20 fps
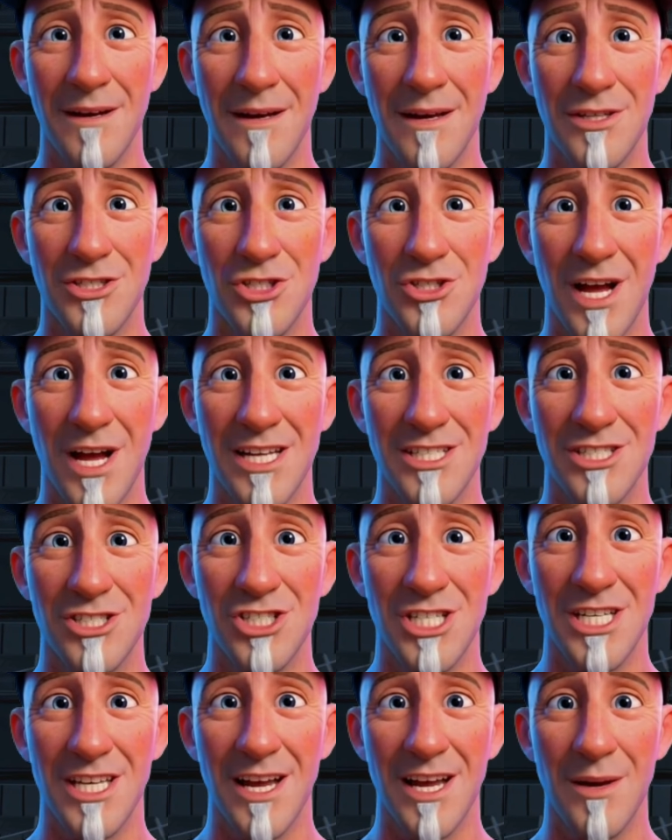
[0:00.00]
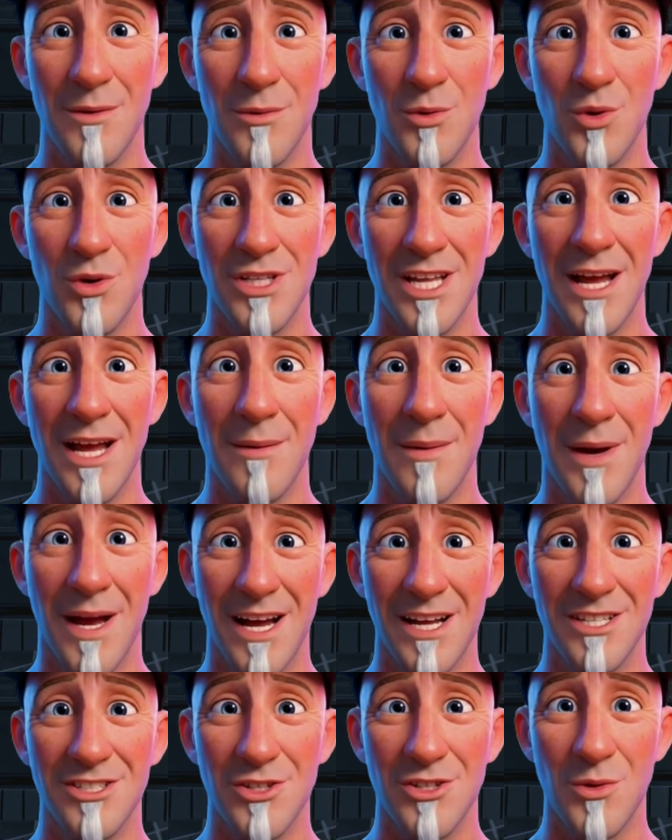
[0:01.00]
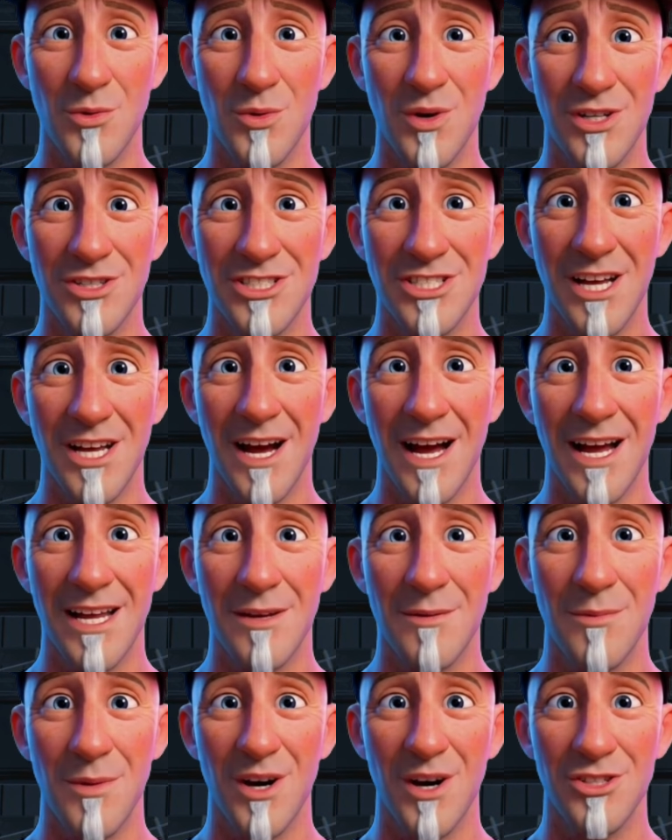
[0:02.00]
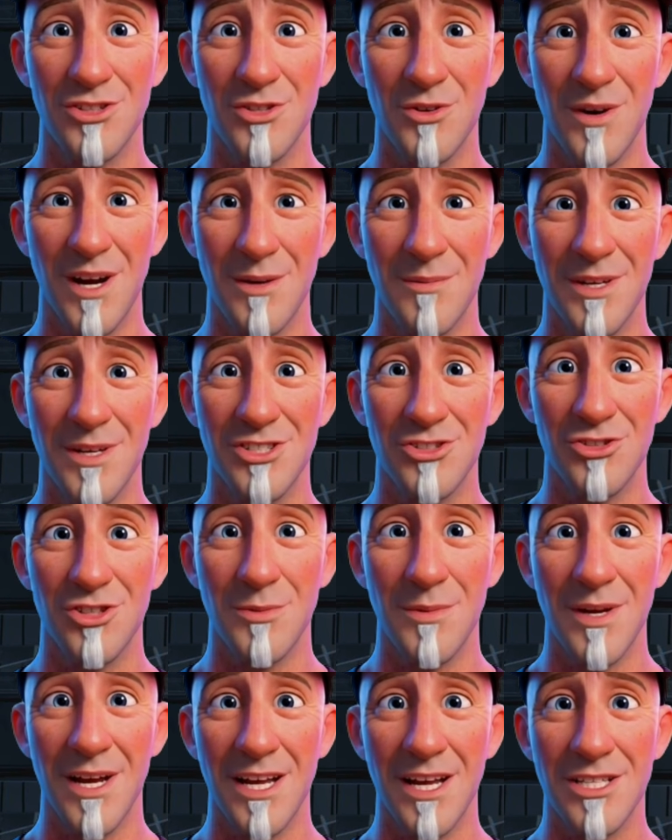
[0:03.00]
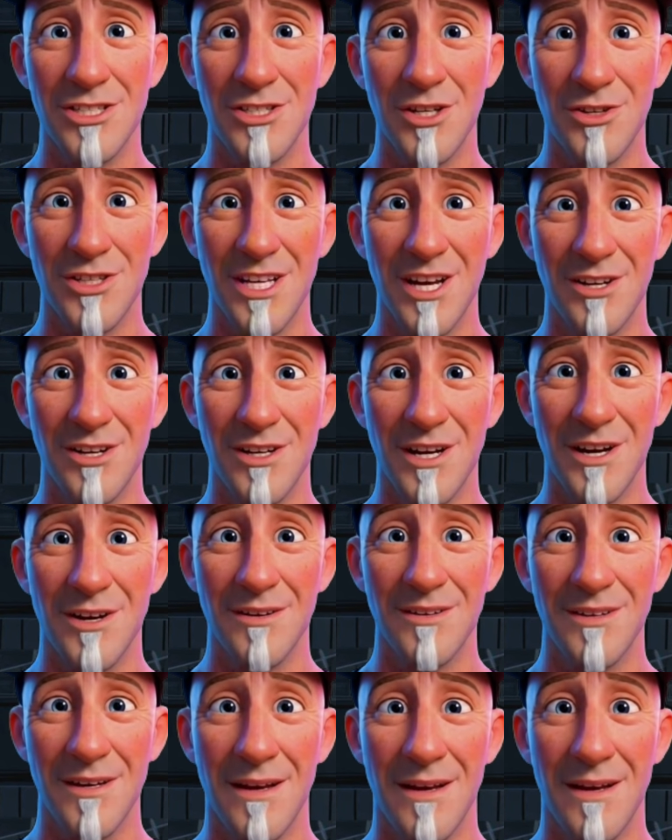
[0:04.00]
strategy and board game players on one side, puzzle and mystery players on the other.